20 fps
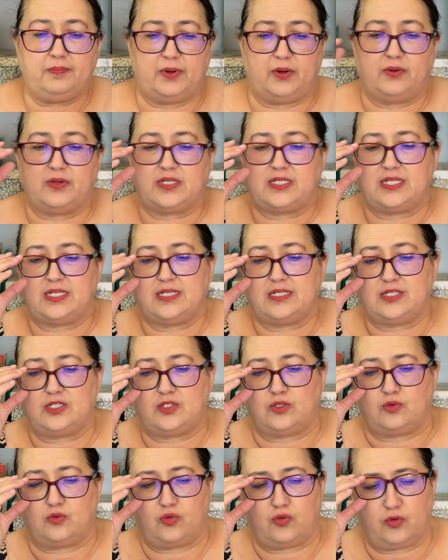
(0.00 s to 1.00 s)
bonuses
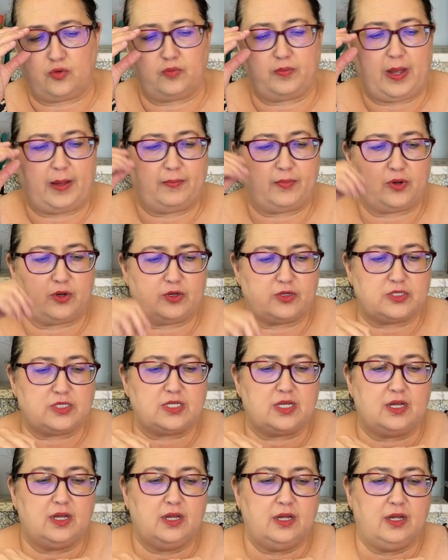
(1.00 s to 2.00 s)
to crew members,
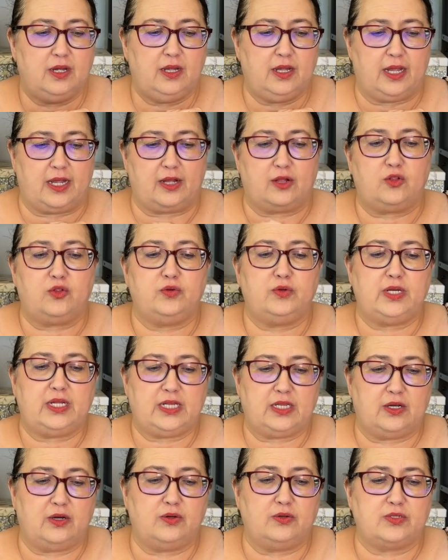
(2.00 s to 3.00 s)
including
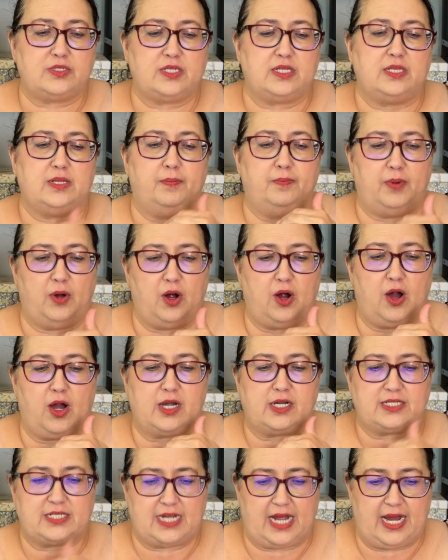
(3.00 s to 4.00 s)
those in the bar,
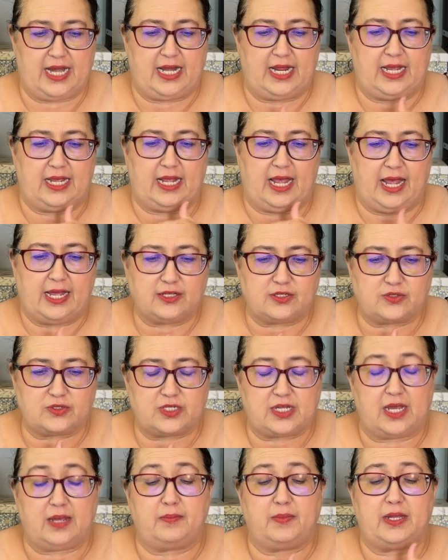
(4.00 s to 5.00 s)
dining,
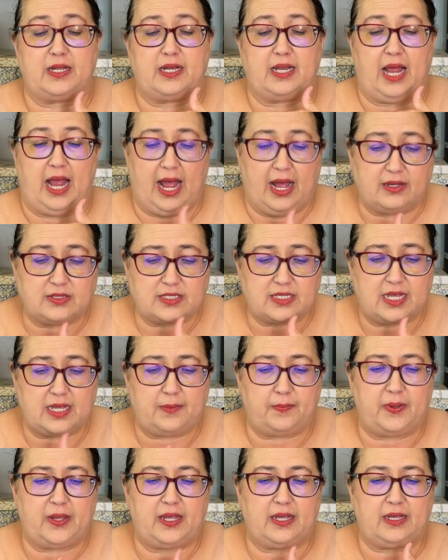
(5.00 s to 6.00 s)
entertainment,
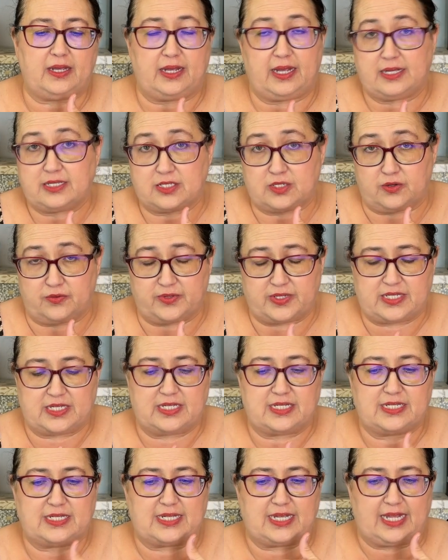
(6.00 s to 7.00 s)
housekeeping, guest
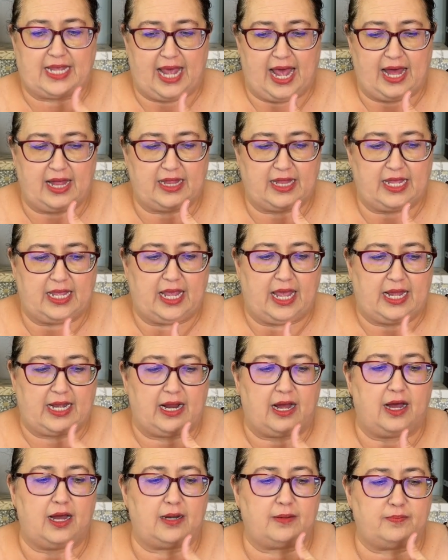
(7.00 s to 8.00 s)
services, galley, and
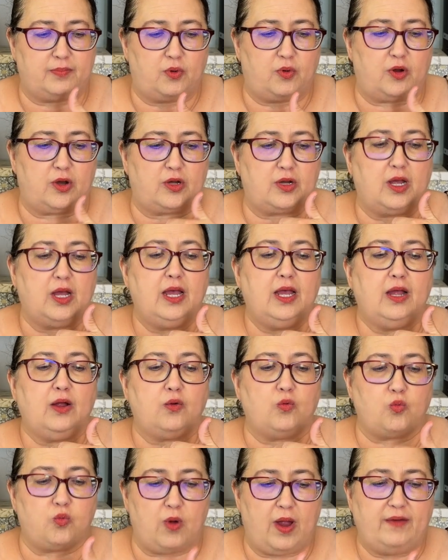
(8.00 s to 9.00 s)
onboard
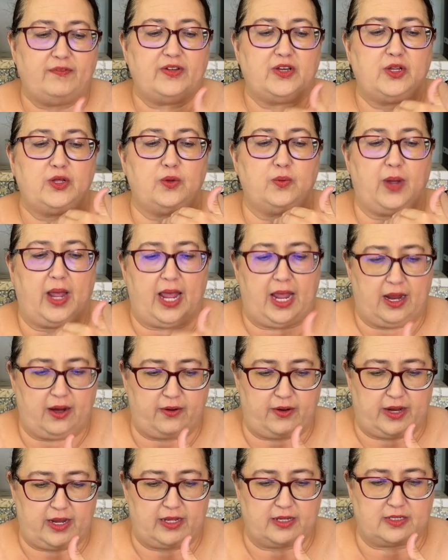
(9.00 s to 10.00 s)
revenue
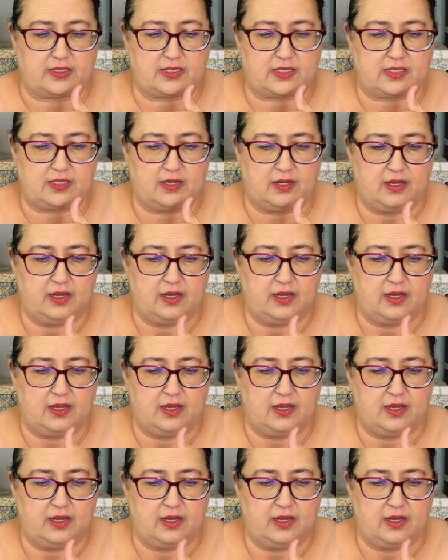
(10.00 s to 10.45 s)
areas.